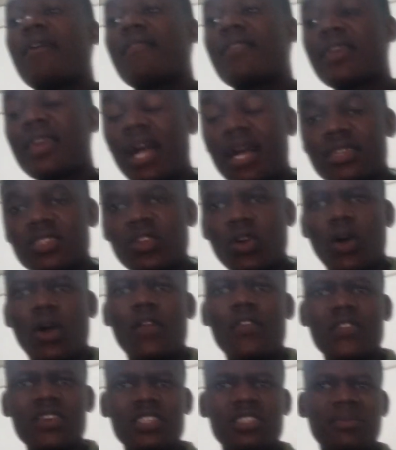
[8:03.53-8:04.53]
react
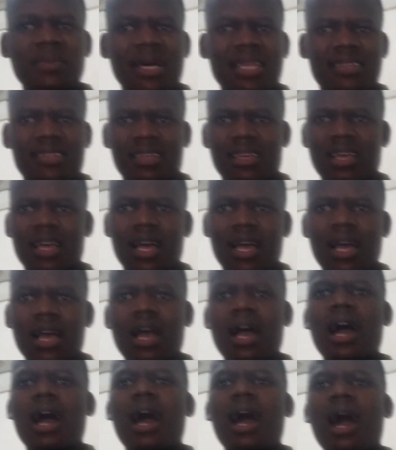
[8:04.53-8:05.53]
on this matter?
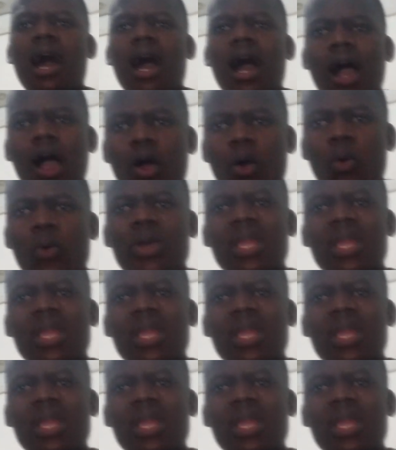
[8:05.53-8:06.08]
How